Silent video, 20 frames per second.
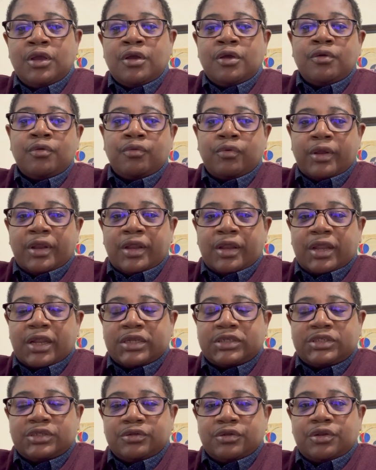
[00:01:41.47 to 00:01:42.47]
when it
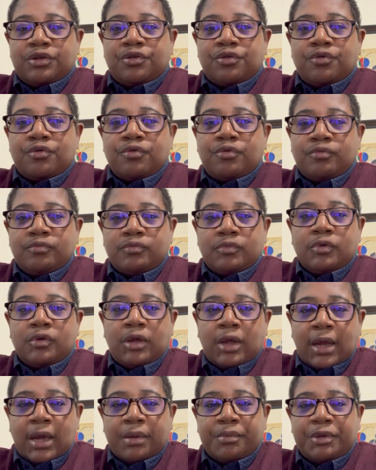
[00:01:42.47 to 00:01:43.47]
gets to the new
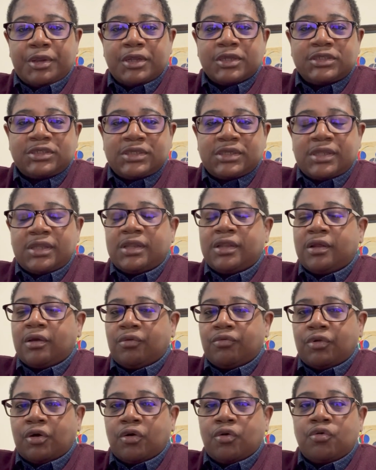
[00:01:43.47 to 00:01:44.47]
hobbyist,
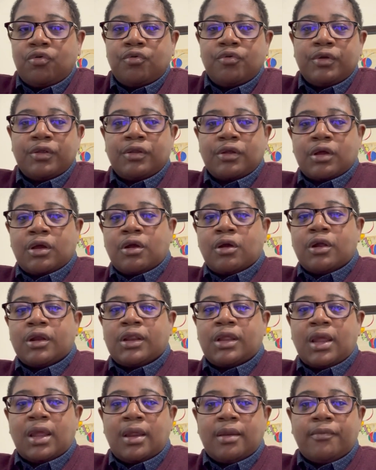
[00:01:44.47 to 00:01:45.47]
they'll know who the card
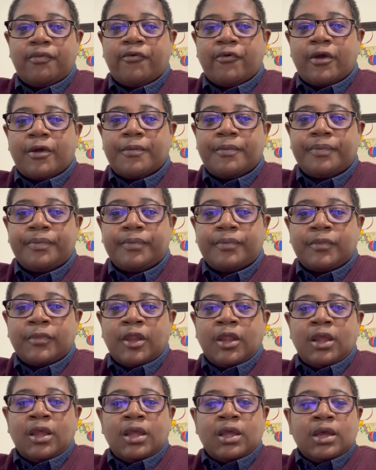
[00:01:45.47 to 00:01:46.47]
came from.
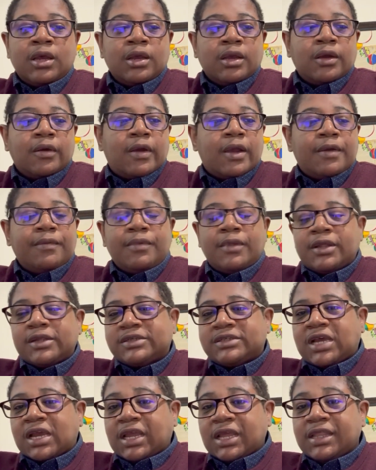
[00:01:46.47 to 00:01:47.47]
All right.
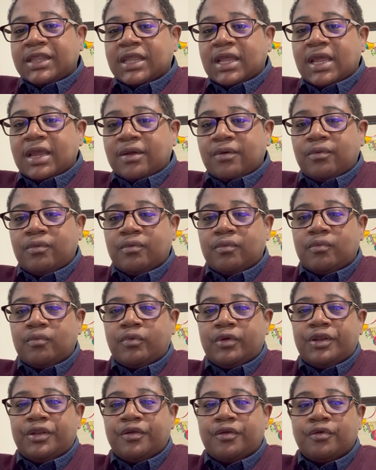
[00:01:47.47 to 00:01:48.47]
Second thing
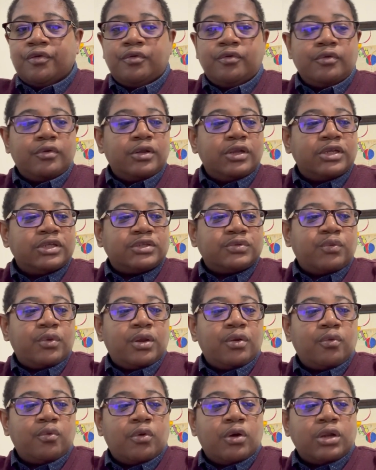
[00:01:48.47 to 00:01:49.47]
we do is
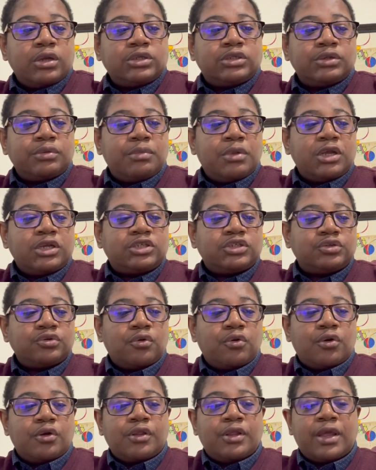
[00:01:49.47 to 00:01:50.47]
we want to make
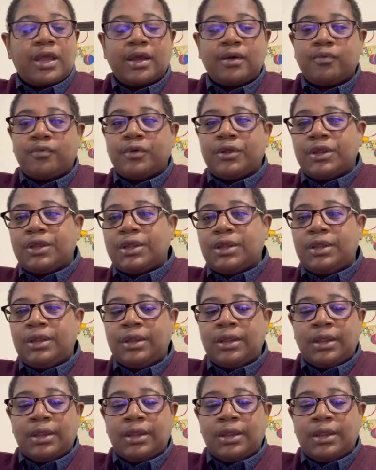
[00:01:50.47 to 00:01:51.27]
sure that we,